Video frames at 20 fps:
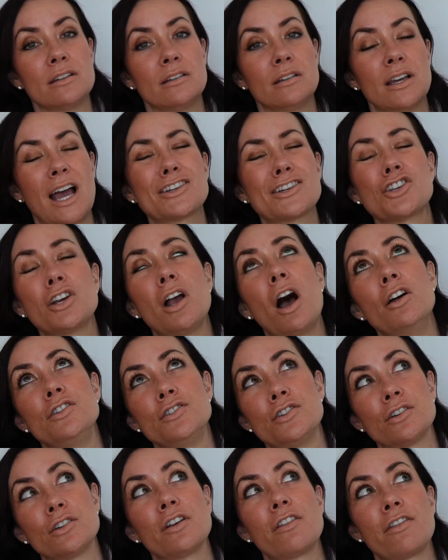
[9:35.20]
actually
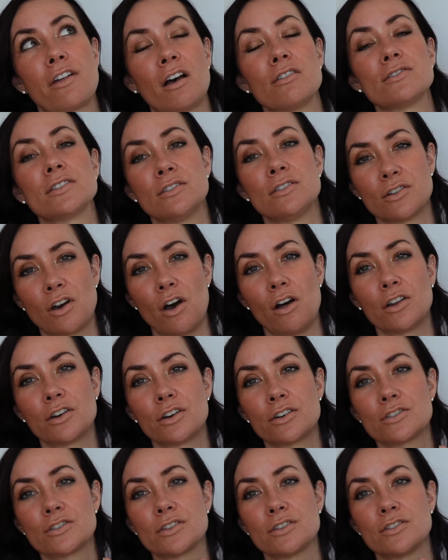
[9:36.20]
under
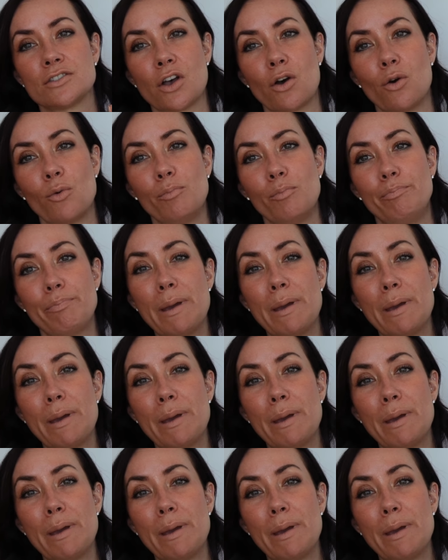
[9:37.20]
$1,000. So